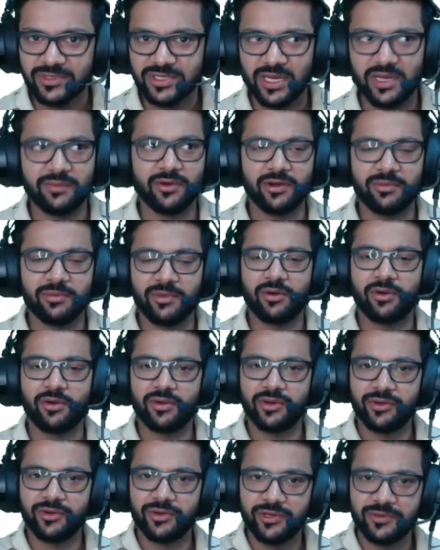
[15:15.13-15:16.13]
I have got my
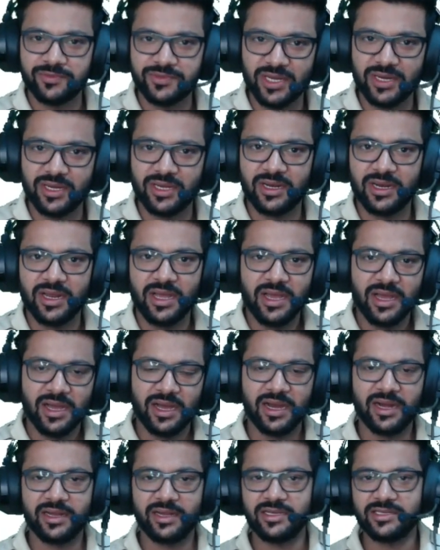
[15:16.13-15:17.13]
own YouTube channel.
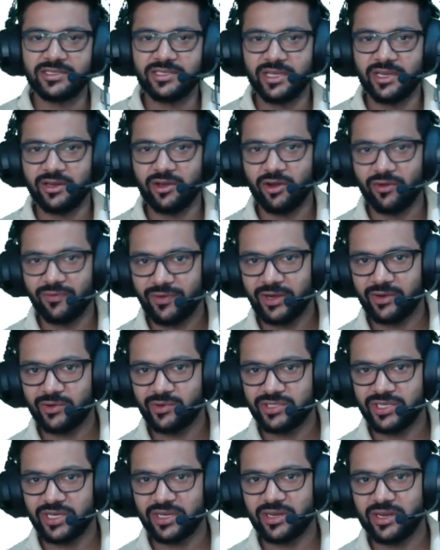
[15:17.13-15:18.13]
I teach in offline
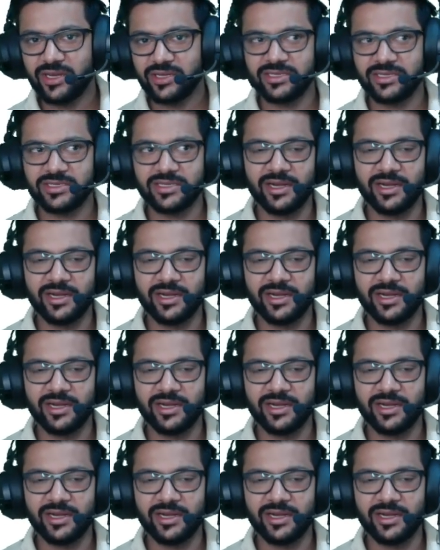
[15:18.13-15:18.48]
coaching classes.